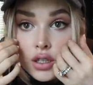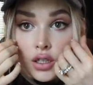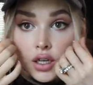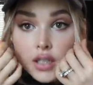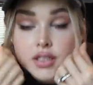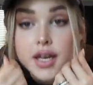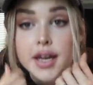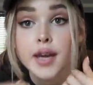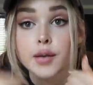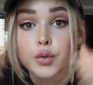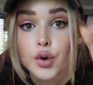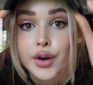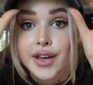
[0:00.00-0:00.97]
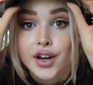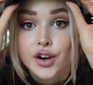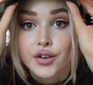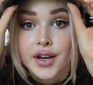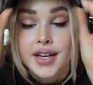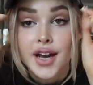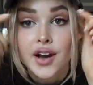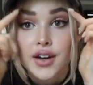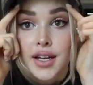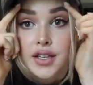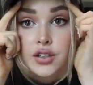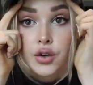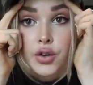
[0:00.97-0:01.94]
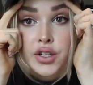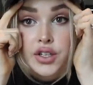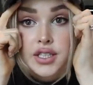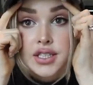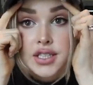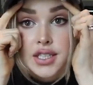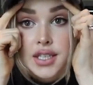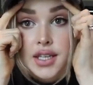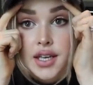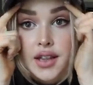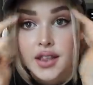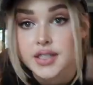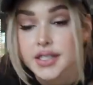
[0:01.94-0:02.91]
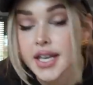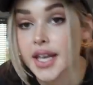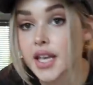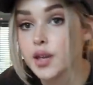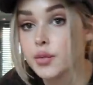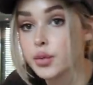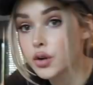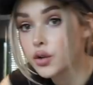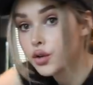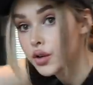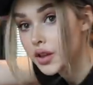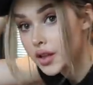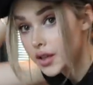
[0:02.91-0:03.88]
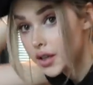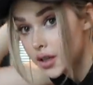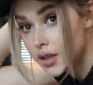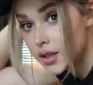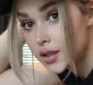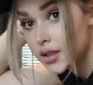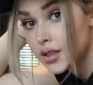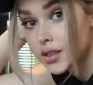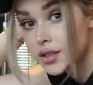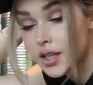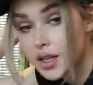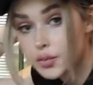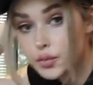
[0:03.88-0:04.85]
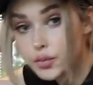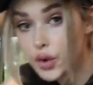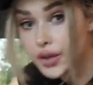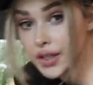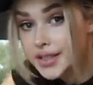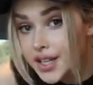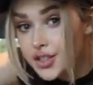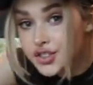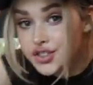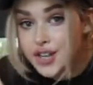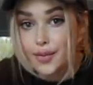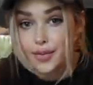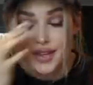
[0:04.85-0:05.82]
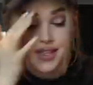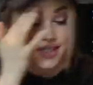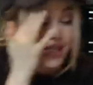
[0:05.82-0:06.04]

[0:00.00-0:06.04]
because I am going out right now and I don't want you to see the tape or the like ponytail strap things